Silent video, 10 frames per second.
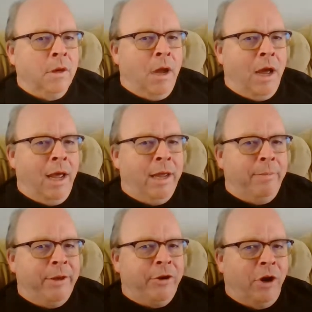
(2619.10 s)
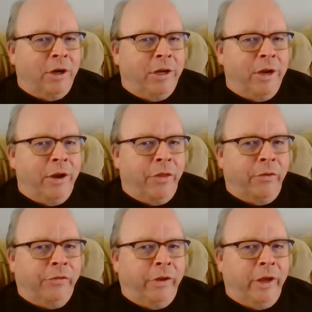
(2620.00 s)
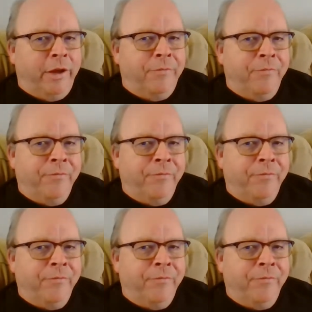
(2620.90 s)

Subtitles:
I could be talked into those again.